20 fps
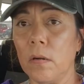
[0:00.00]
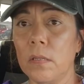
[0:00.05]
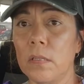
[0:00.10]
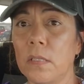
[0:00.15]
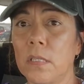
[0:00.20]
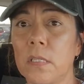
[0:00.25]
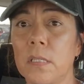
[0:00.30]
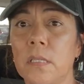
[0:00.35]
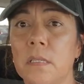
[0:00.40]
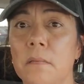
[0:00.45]

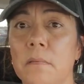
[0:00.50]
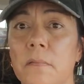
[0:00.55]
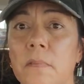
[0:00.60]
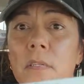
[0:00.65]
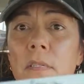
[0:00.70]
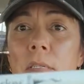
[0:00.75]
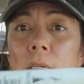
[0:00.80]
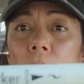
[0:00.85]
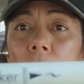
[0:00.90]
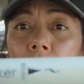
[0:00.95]
It's
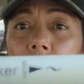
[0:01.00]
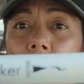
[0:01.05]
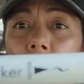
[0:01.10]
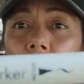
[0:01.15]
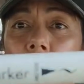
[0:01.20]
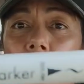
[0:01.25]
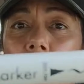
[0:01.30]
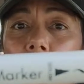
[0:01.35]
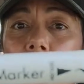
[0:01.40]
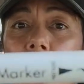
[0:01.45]
just like
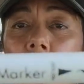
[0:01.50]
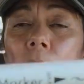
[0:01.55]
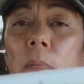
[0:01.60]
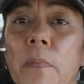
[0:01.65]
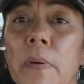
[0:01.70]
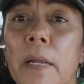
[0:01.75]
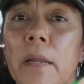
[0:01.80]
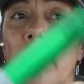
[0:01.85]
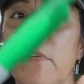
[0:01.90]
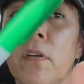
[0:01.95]
that. But if